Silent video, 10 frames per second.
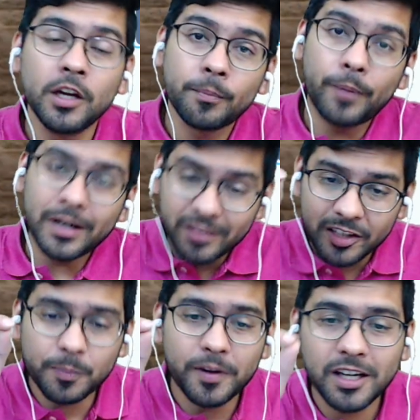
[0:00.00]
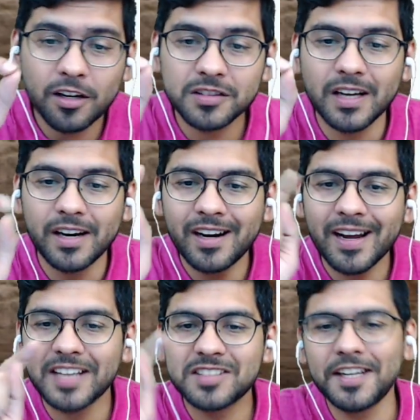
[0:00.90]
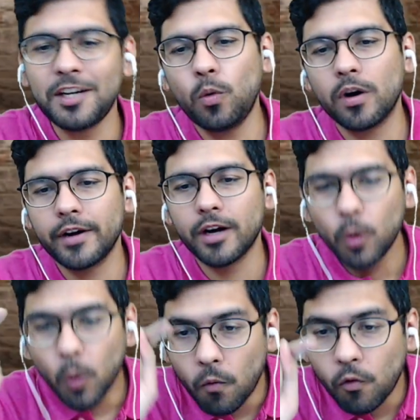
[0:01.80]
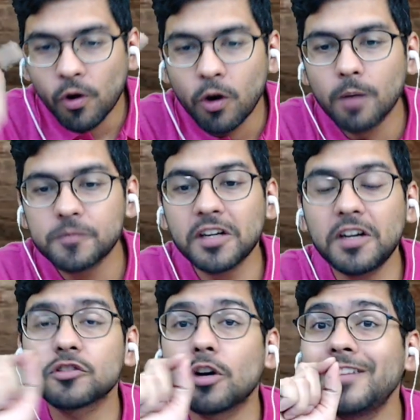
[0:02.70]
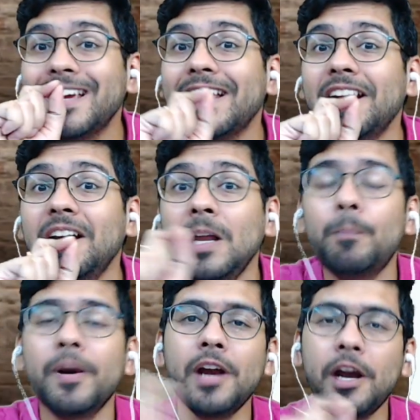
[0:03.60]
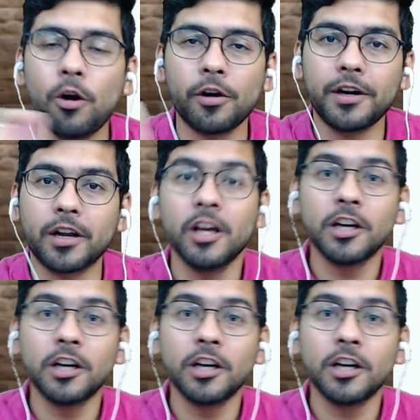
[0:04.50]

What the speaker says: But this particular standard, SA 200, overall objectives of the independent auditor,